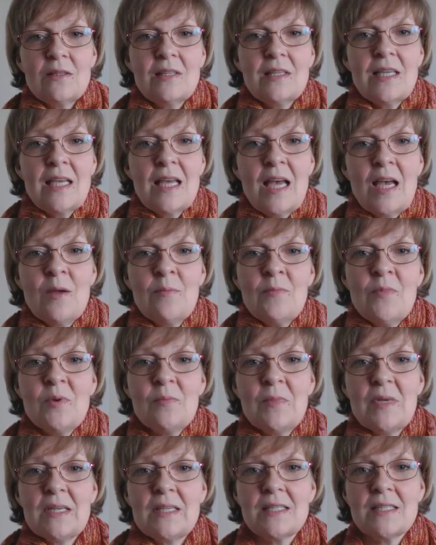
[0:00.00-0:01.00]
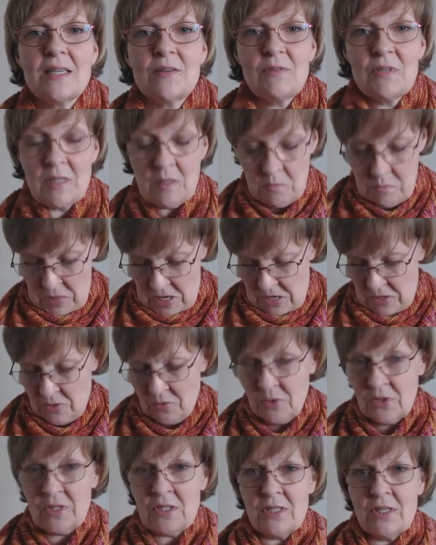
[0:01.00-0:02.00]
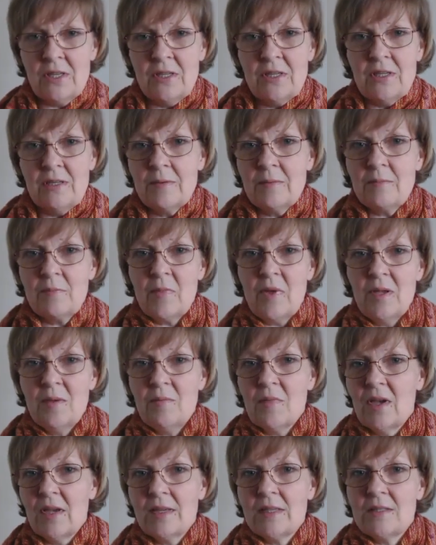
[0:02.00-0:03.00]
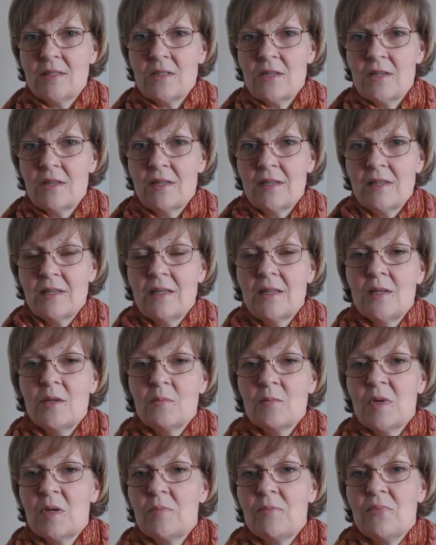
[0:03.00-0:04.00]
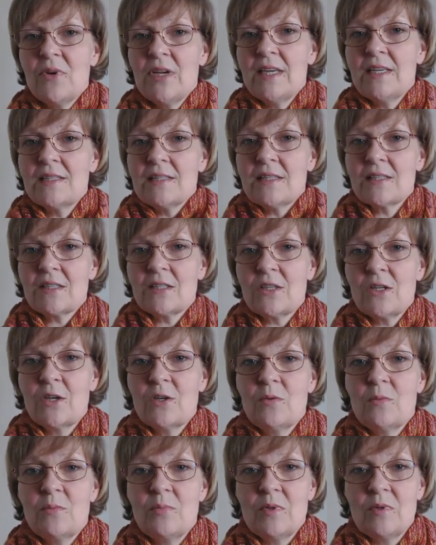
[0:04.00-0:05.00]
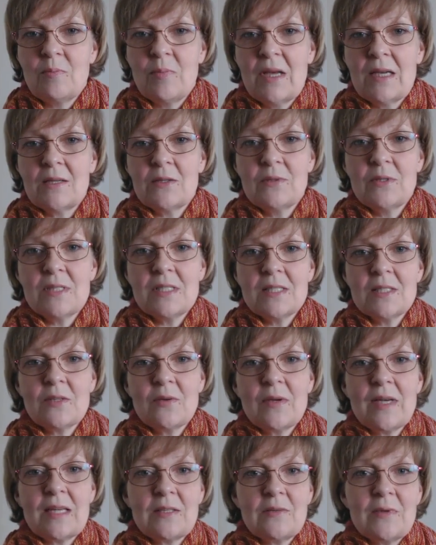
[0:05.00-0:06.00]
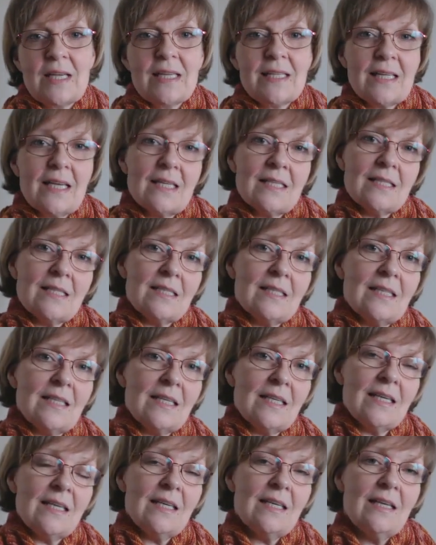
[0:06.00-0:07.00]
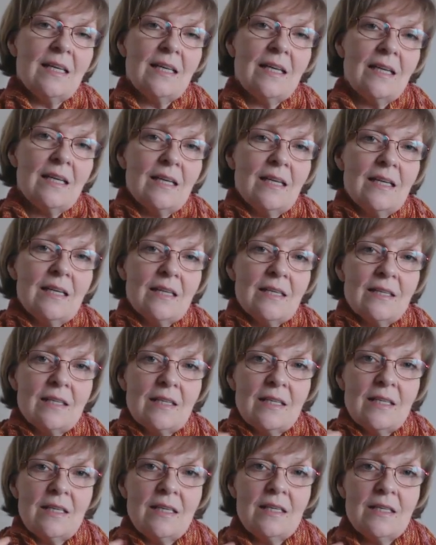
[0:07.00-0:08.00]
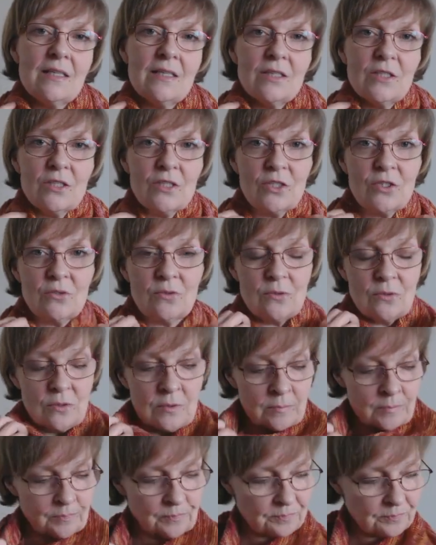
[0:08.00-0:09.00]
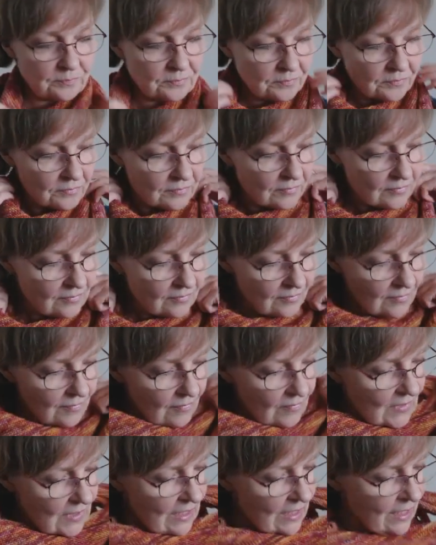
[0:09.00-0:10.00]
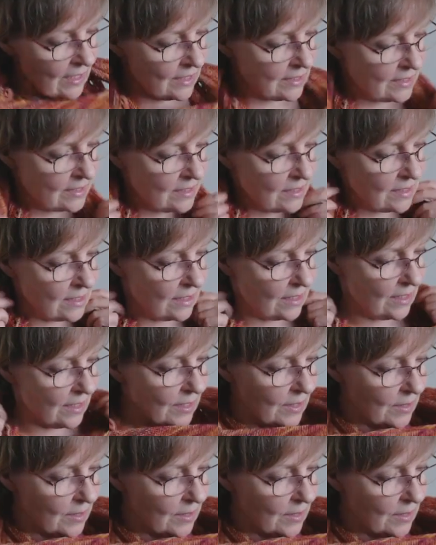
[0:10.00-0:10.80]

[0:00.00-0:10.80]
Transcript: the camera makes everything backwards. My brain doesn't cope with backwards. So anyway, that's the the shawl, and